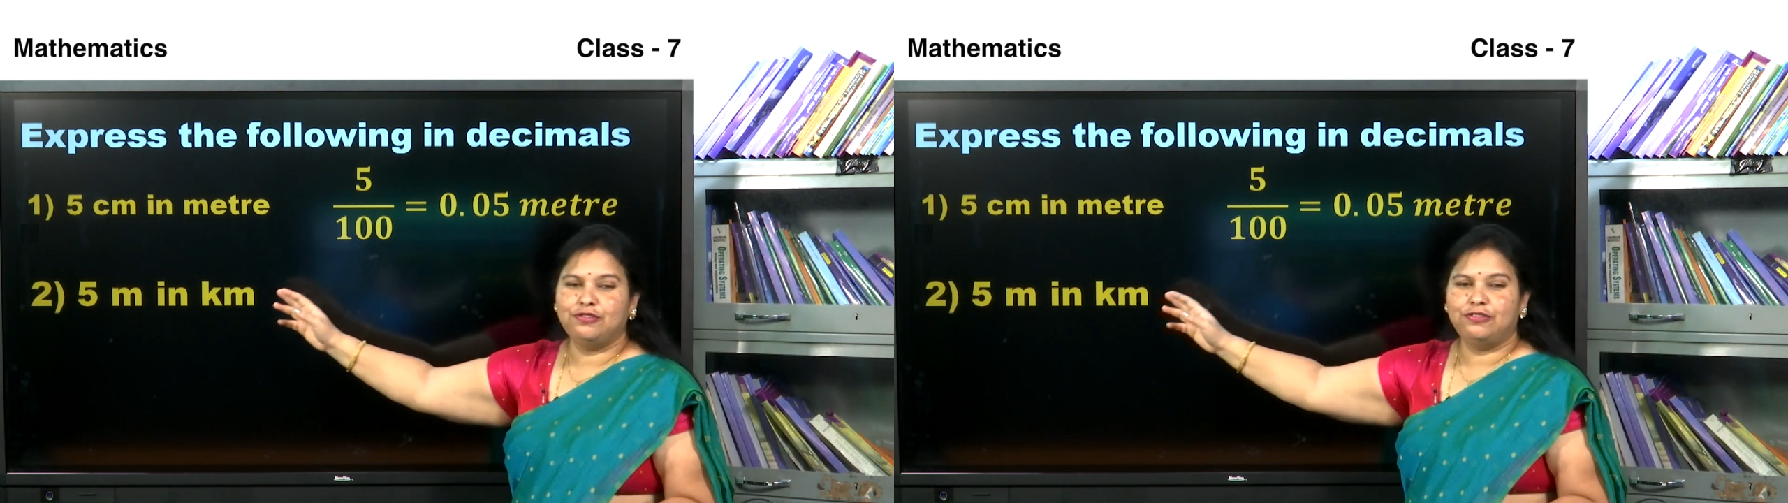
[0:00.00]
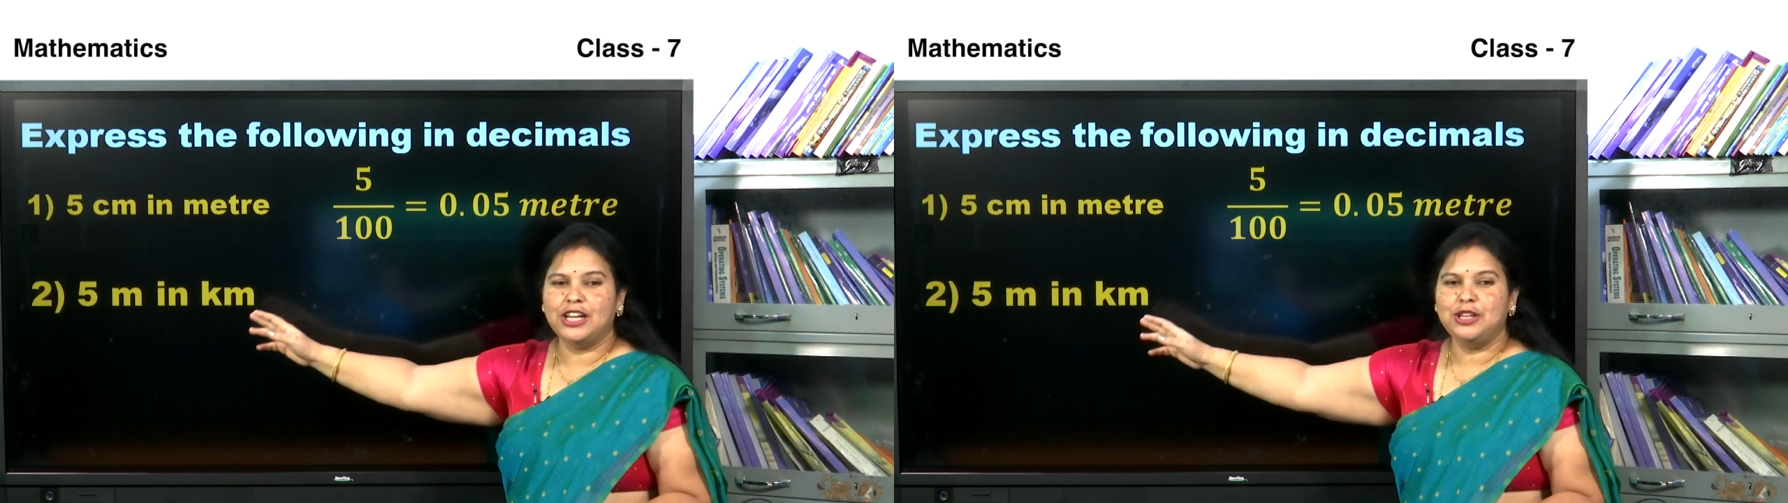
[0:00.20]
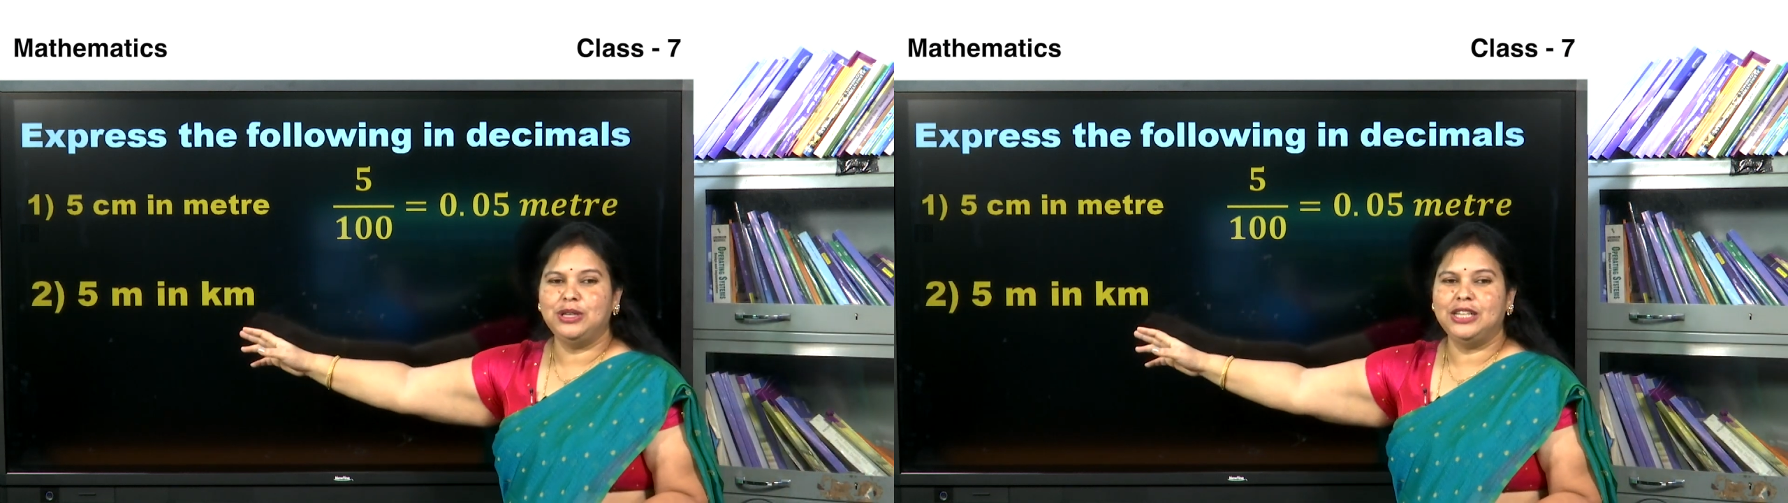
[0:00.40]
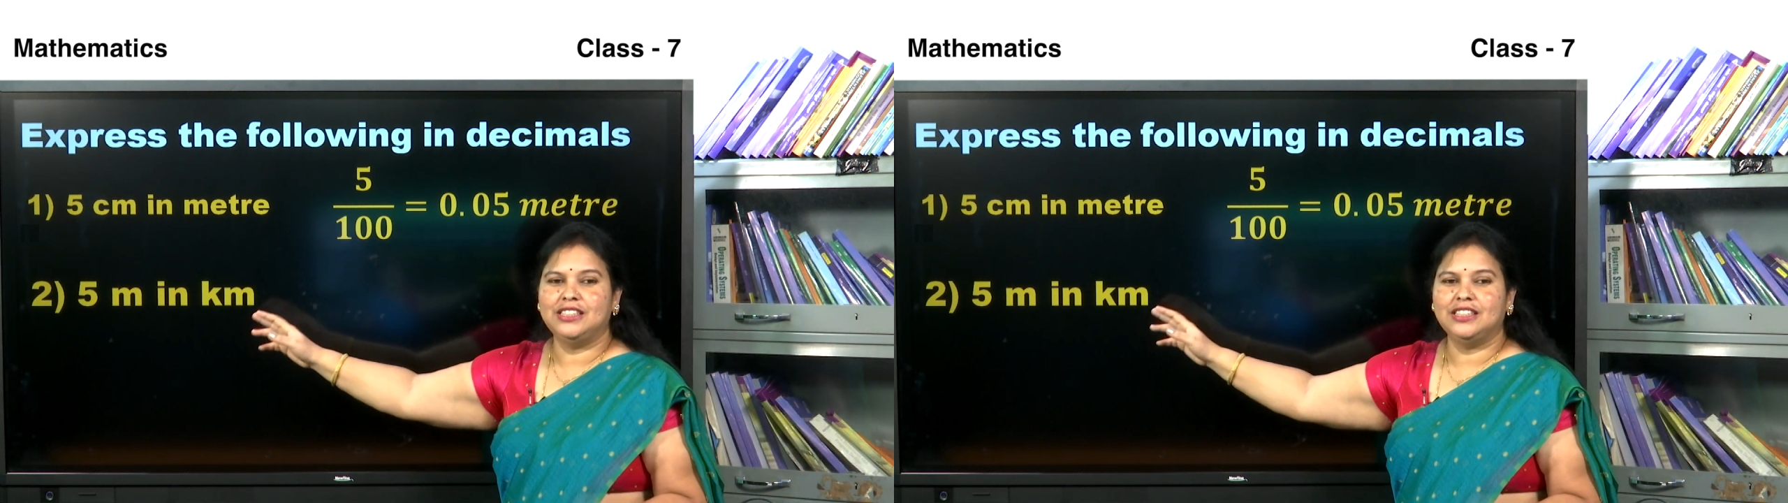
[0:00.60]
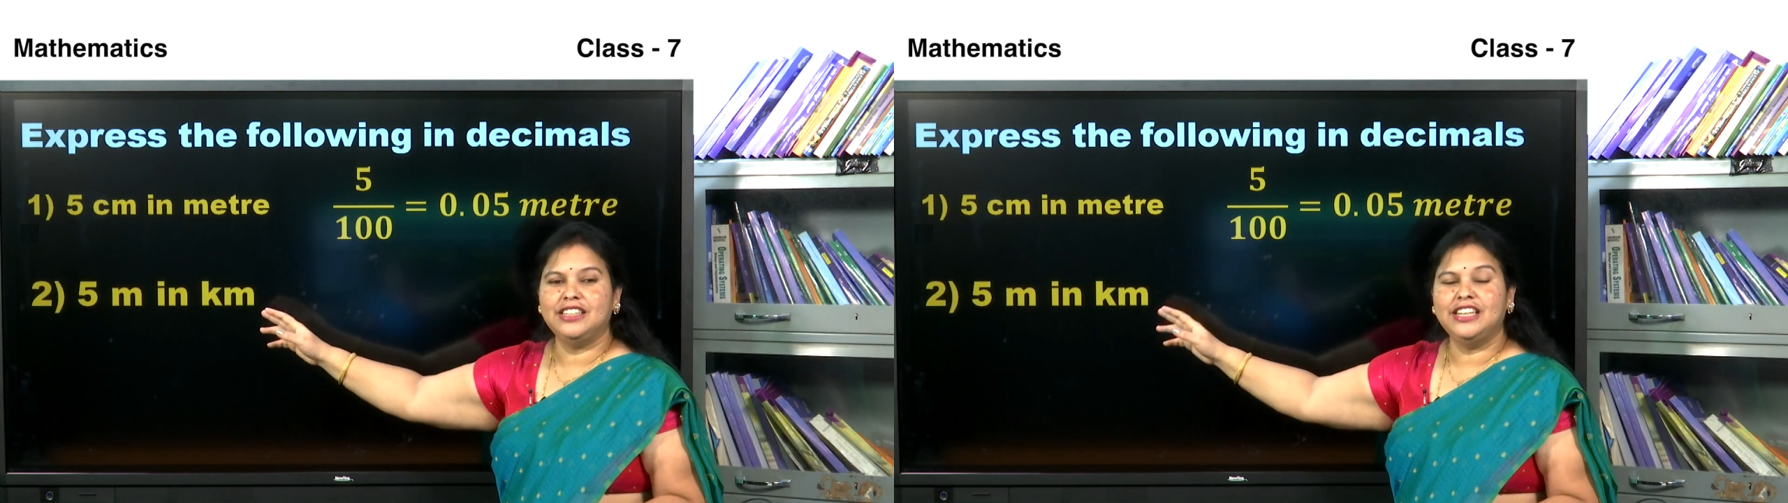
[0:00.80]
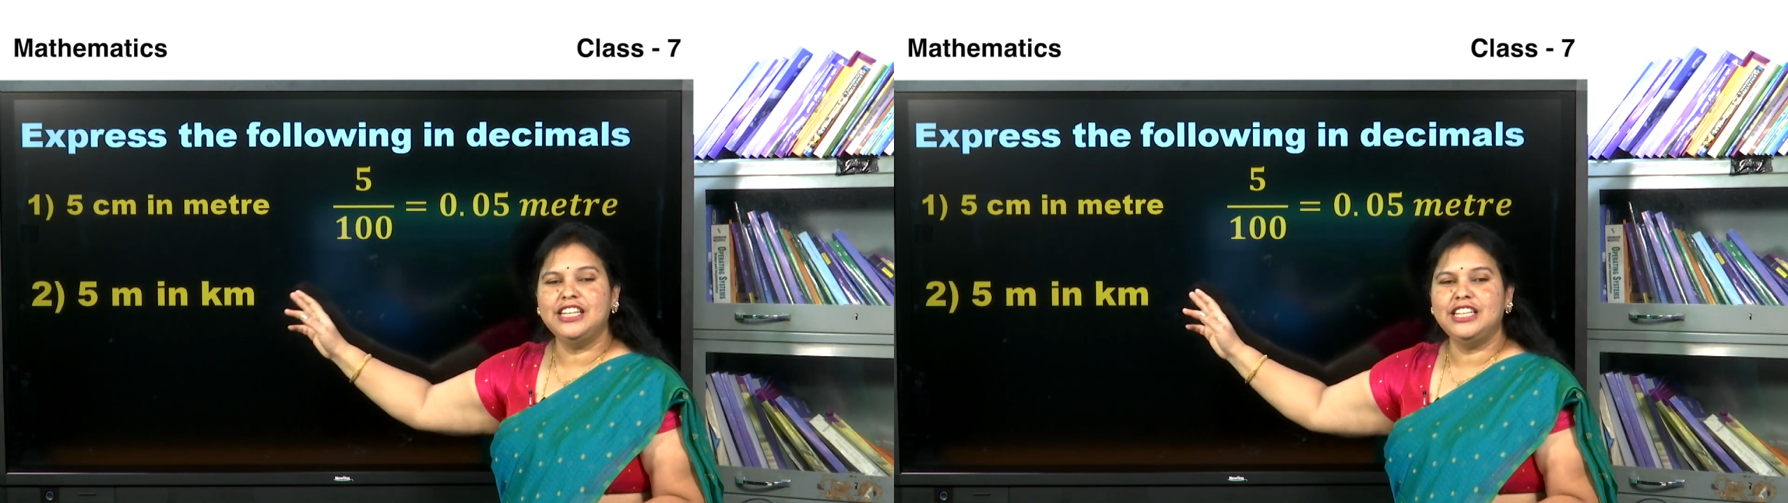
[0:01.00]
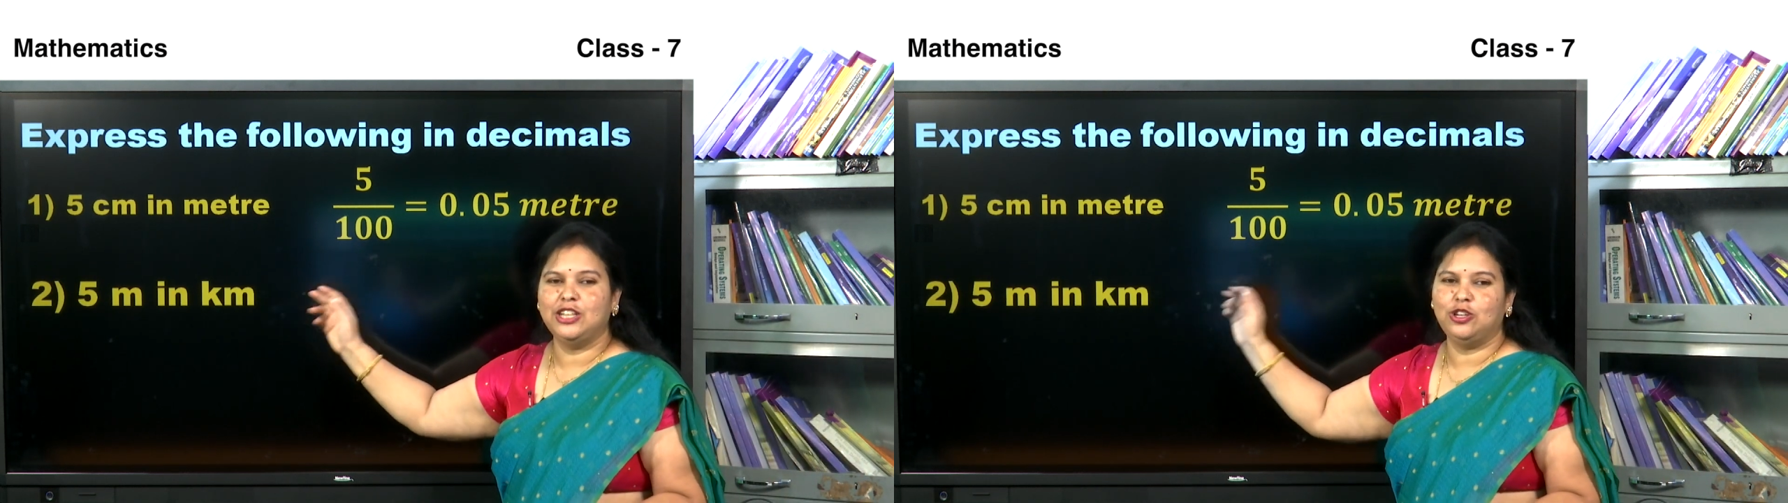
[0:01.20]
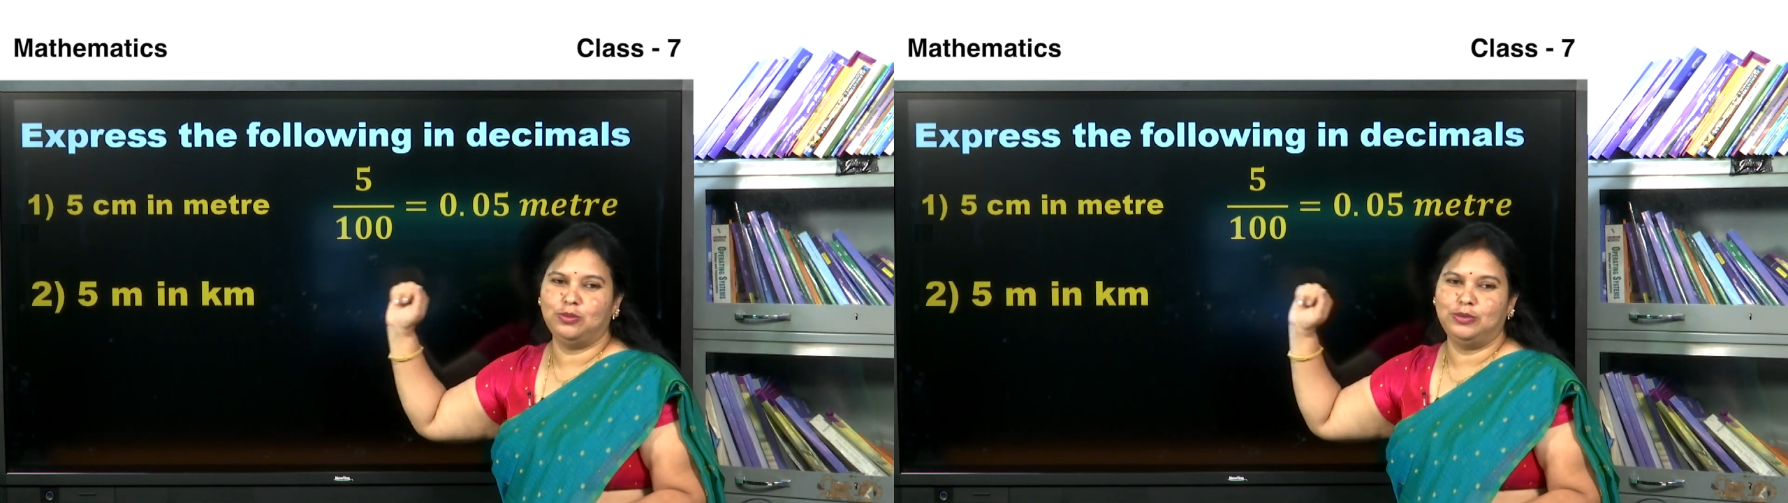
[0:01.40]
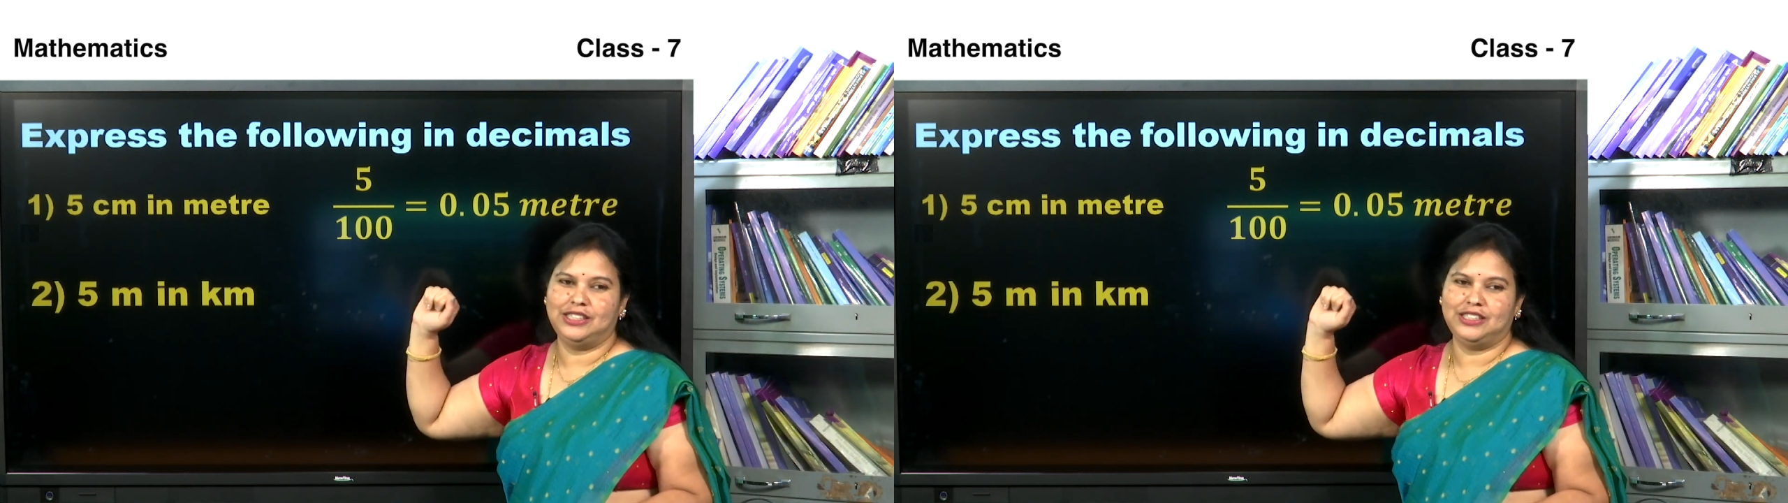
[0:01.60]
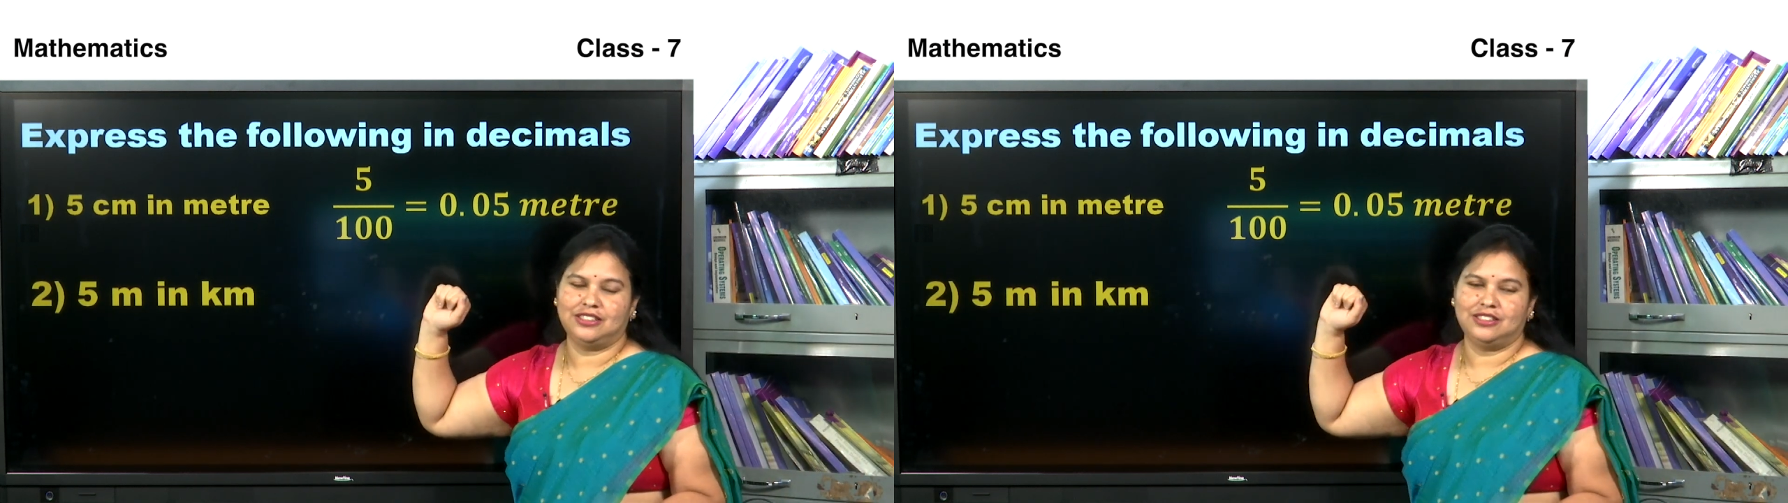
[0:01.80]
5 meter in kilometer.